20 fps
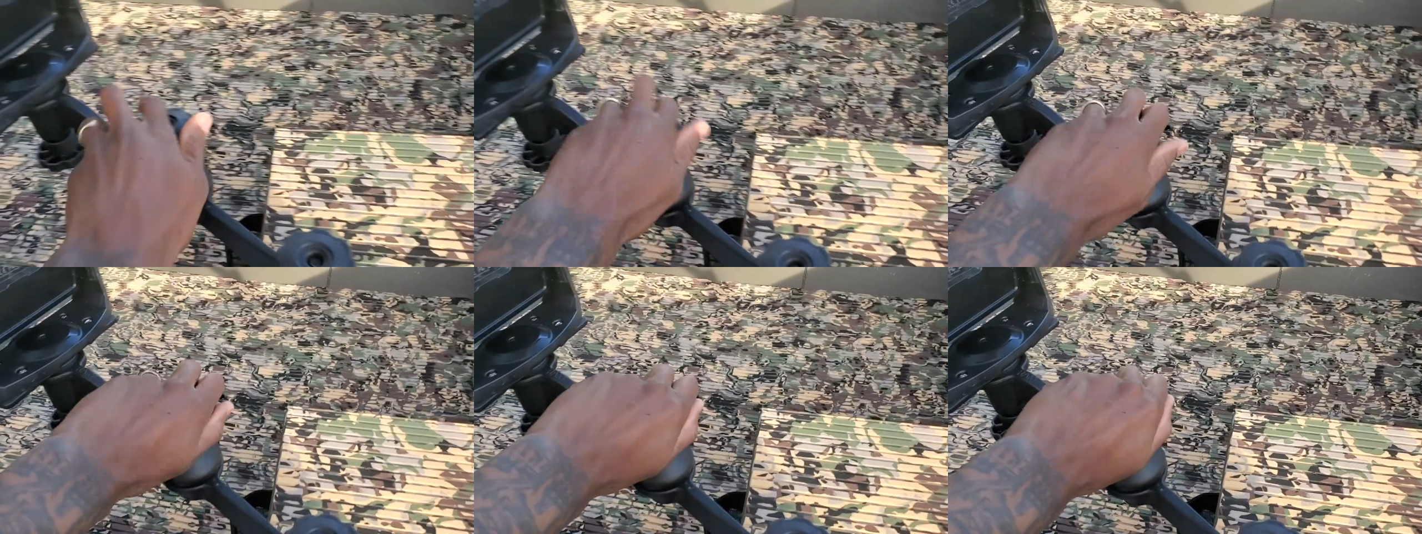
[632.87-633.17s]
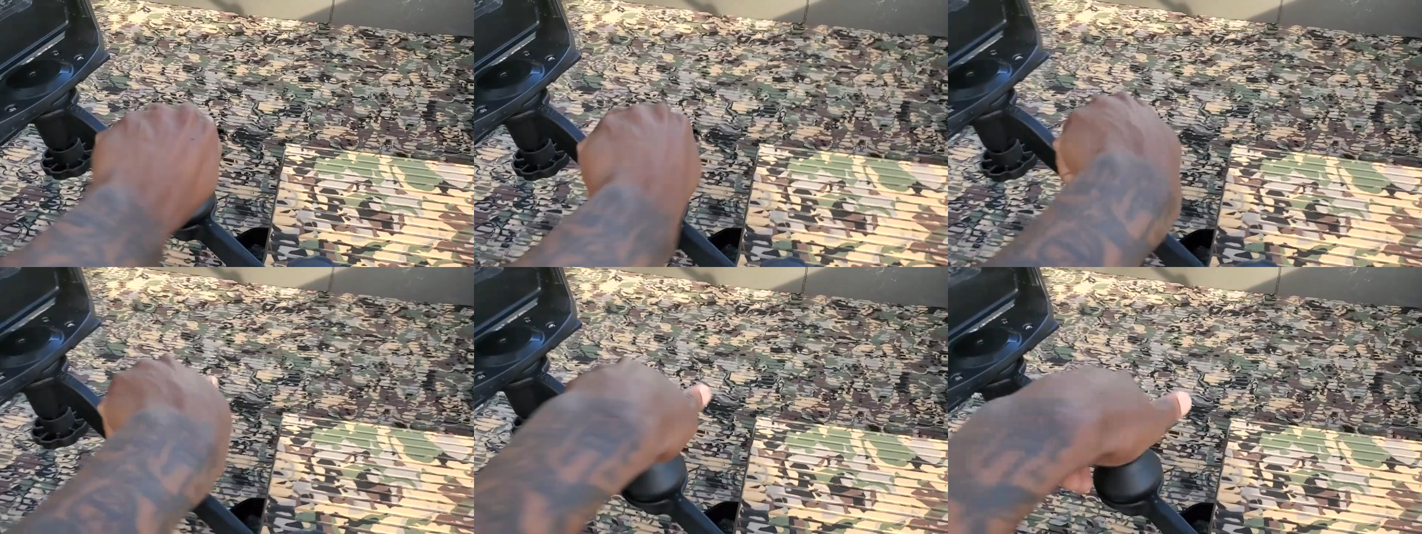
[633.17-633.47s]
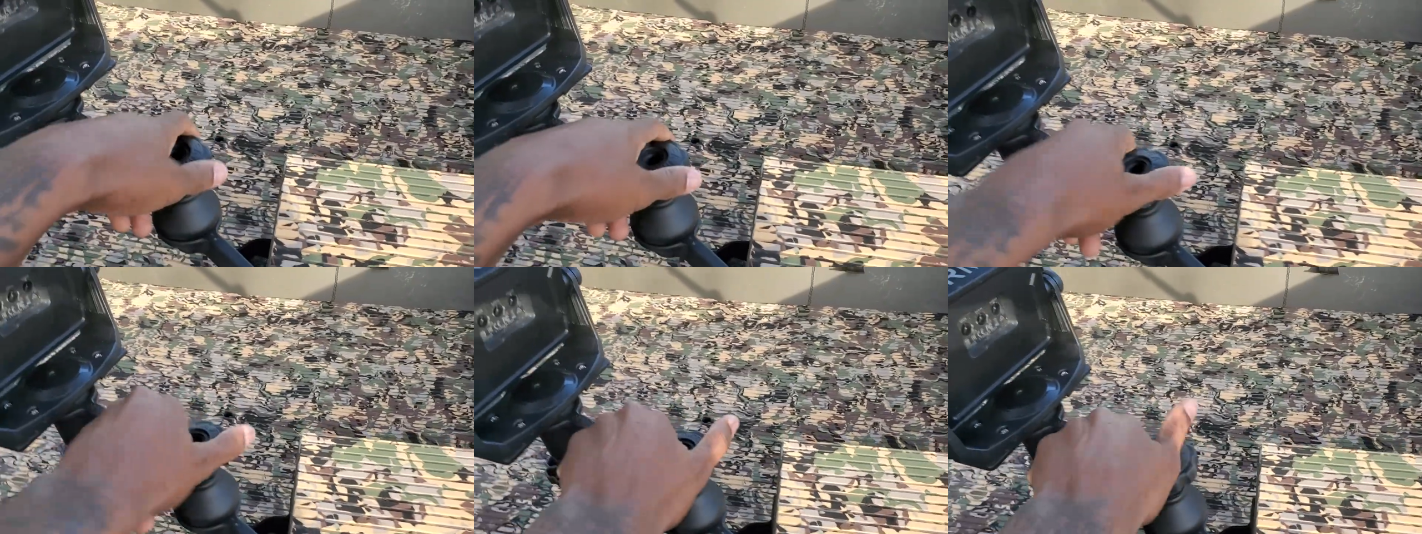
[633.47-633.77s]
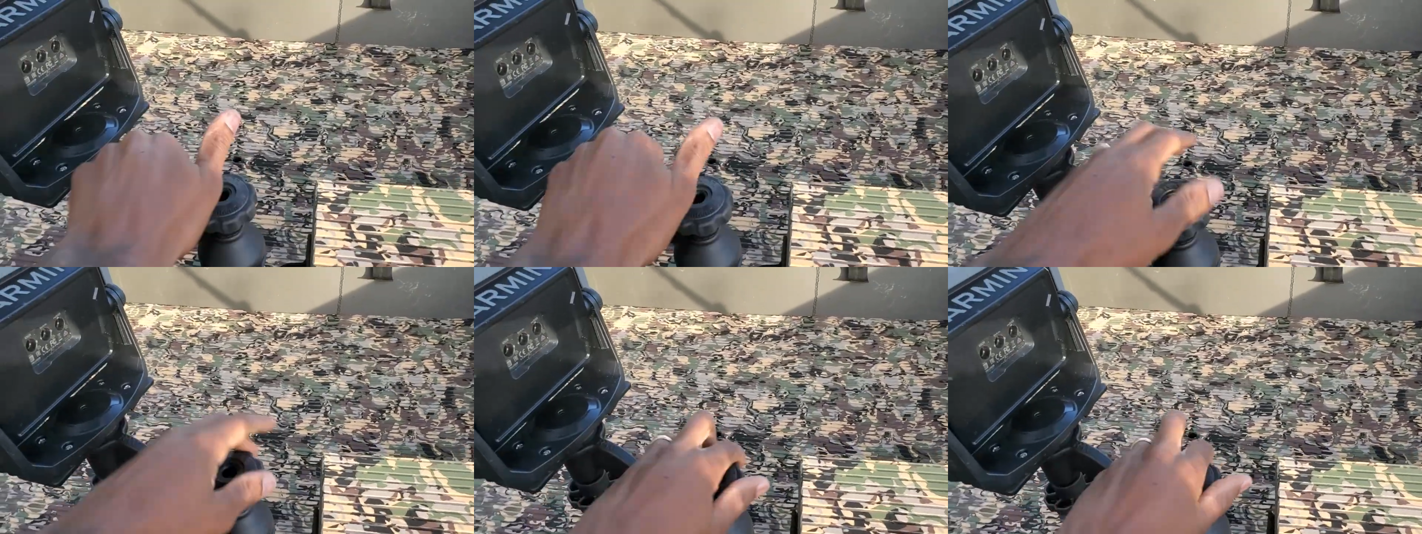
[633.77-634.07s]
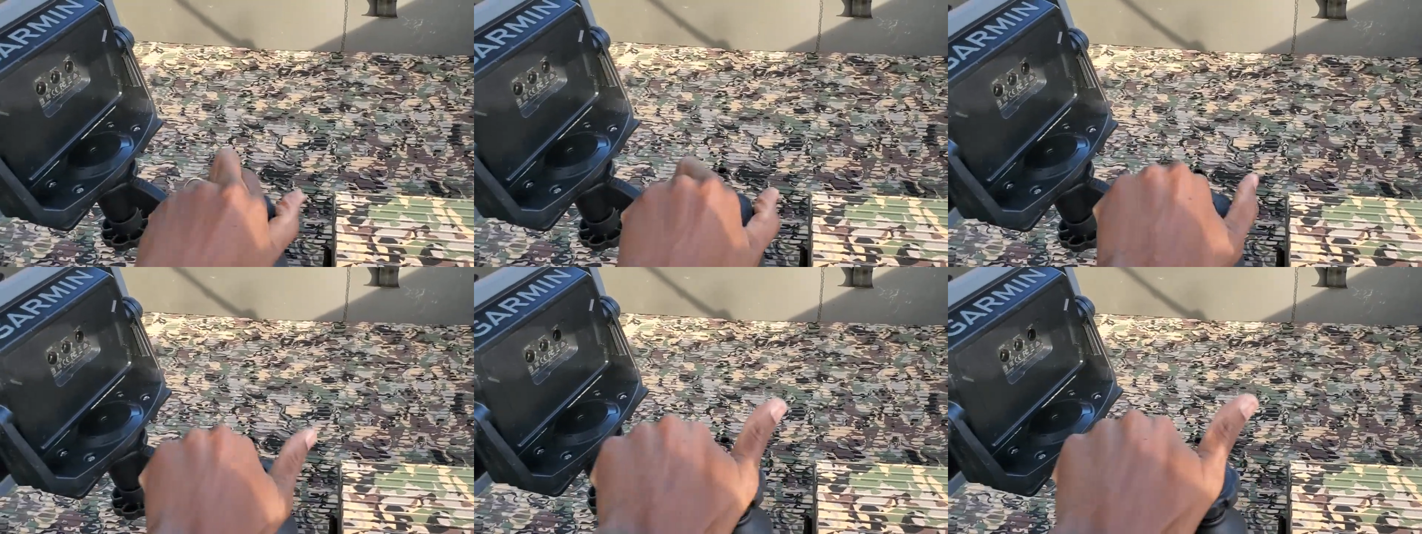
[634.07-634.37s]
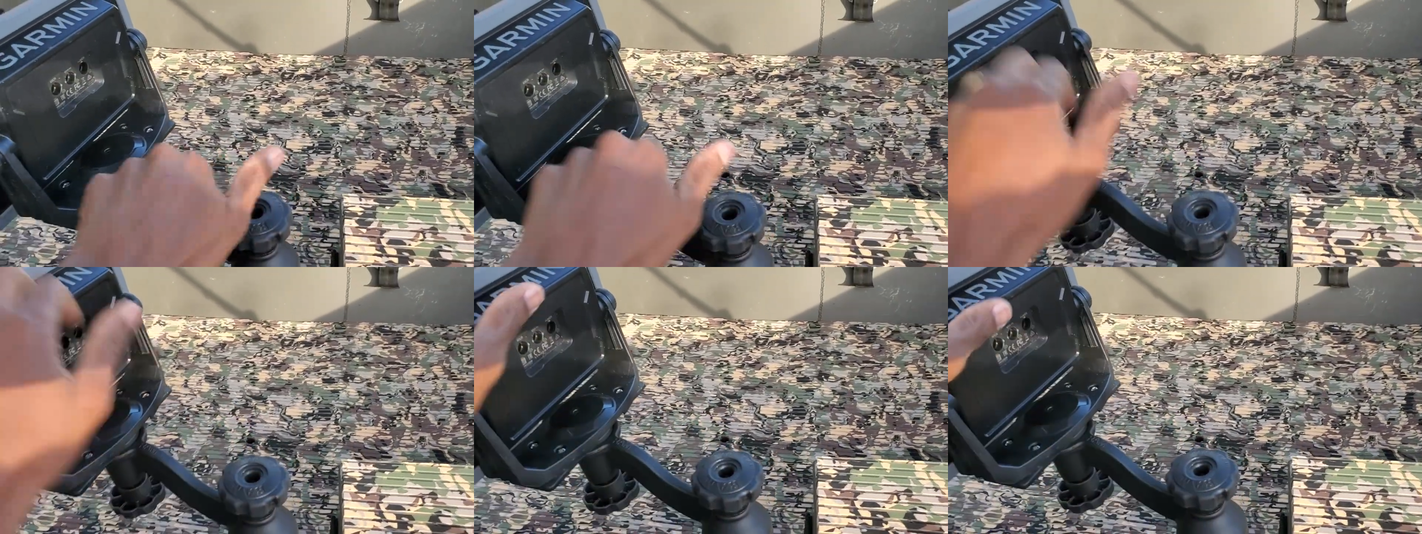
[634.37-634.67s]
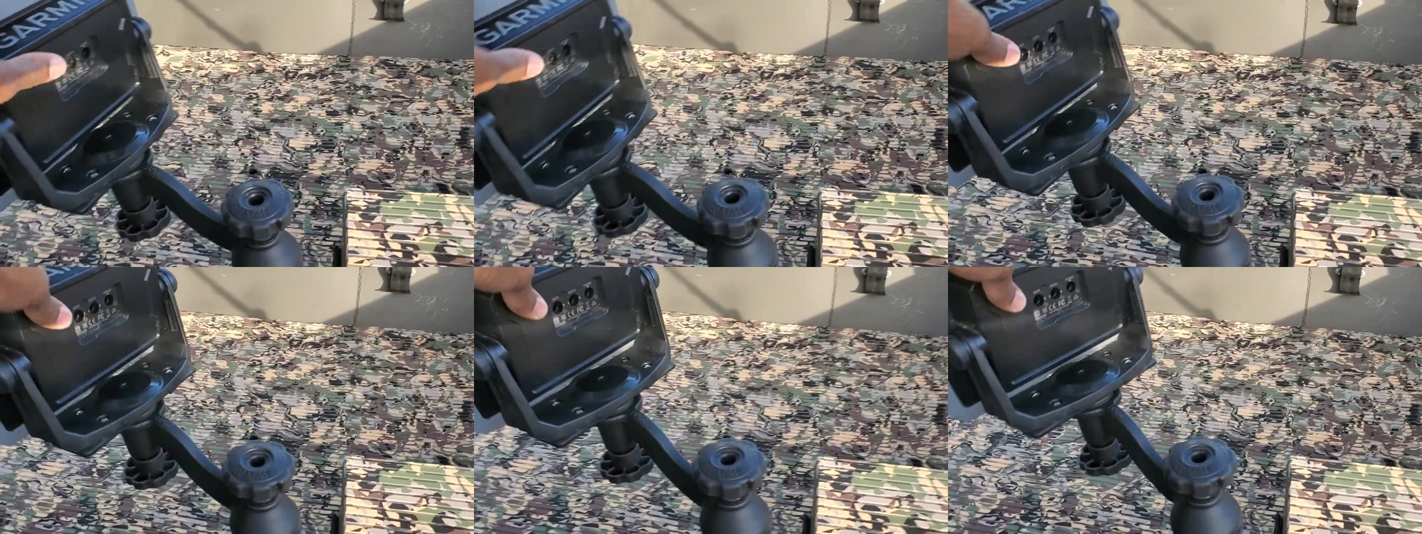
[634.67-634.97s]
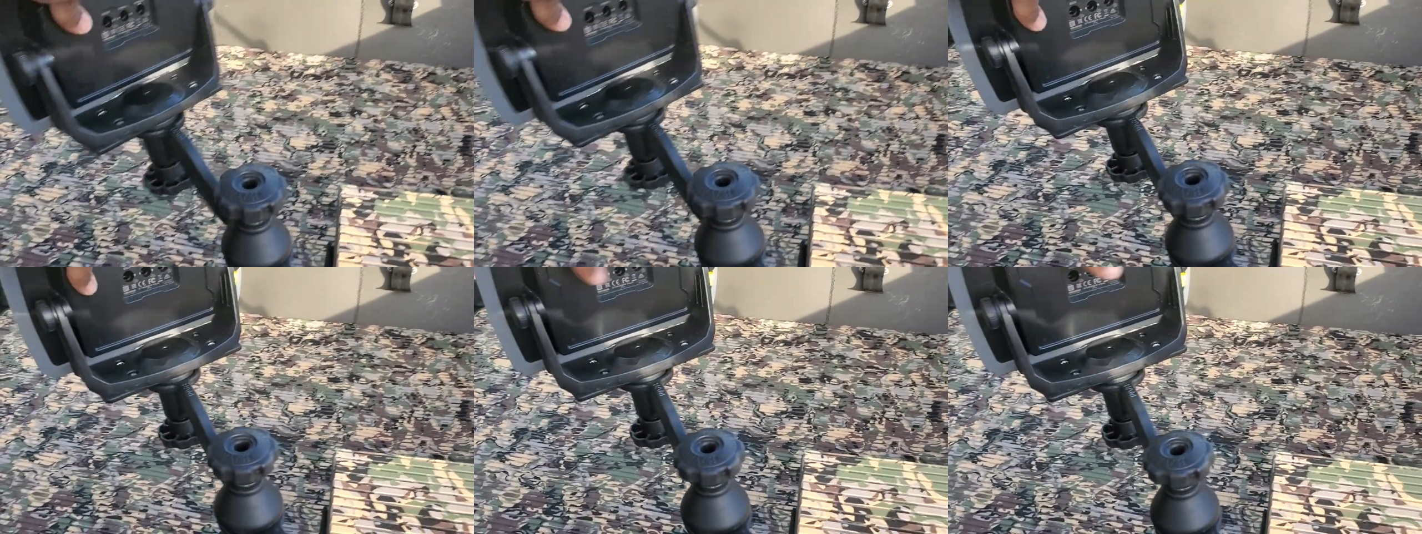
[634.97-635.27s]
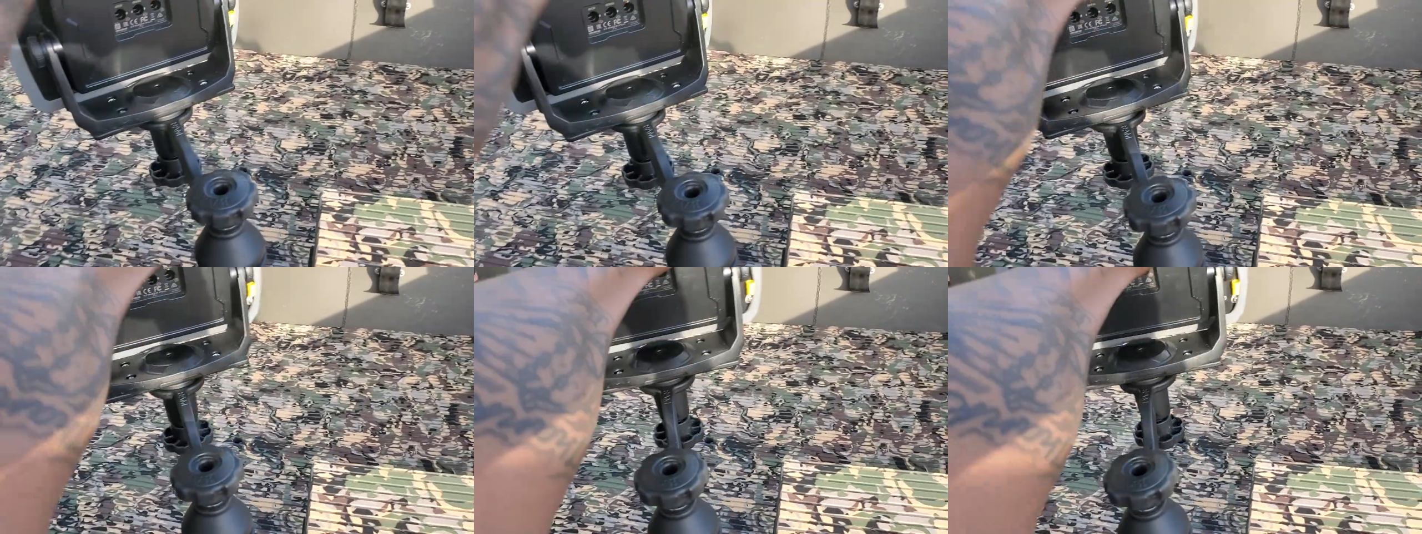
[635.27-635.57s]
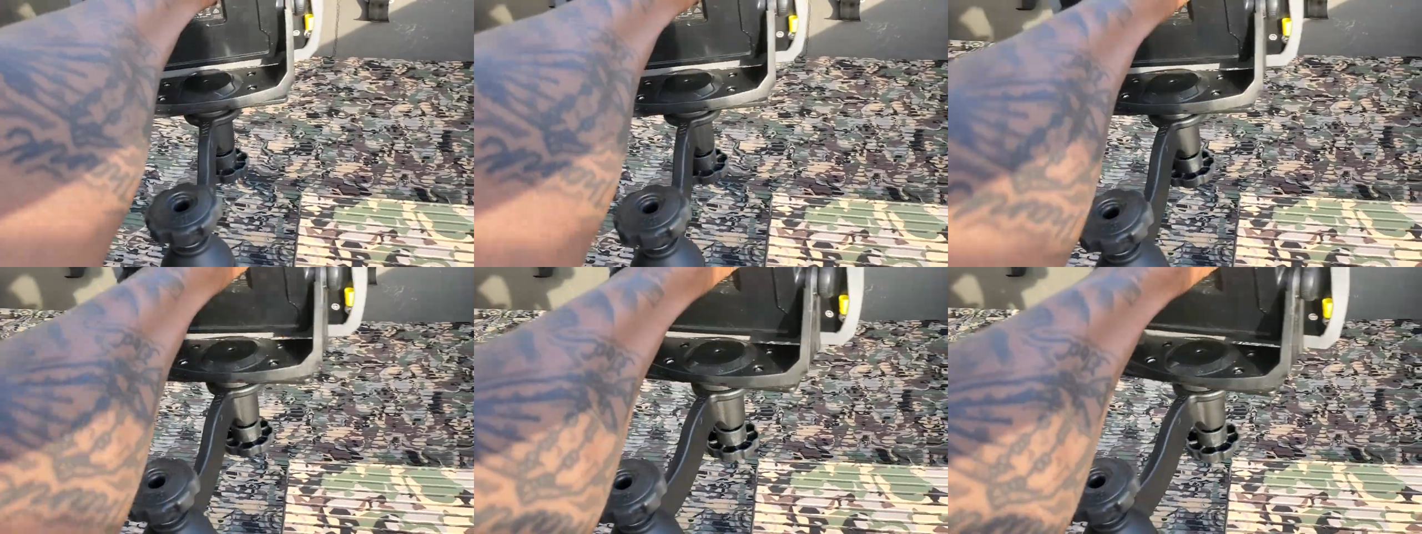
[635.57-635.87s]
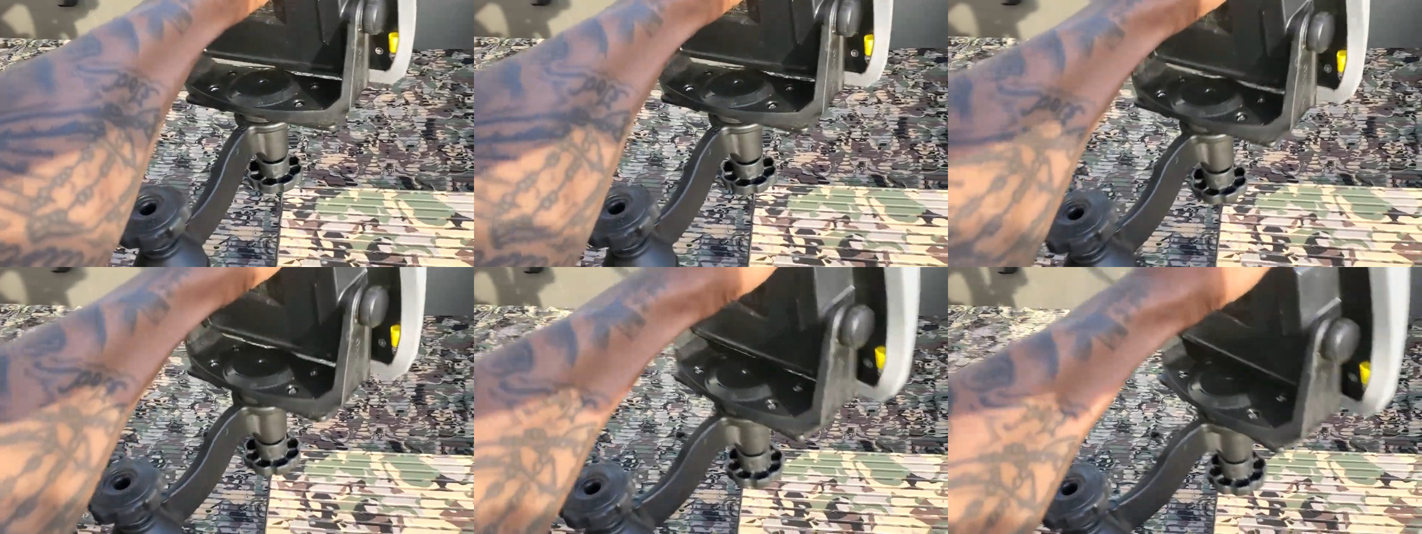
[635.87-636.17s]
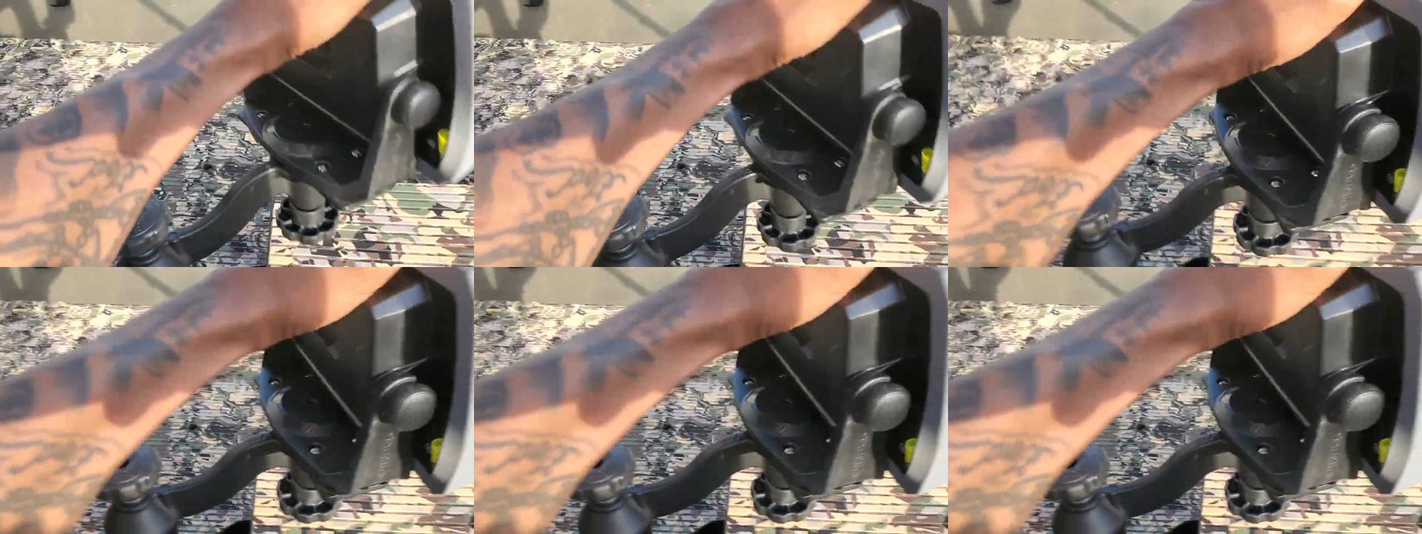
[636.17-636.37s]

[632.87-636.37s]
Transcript: (no speaker visible)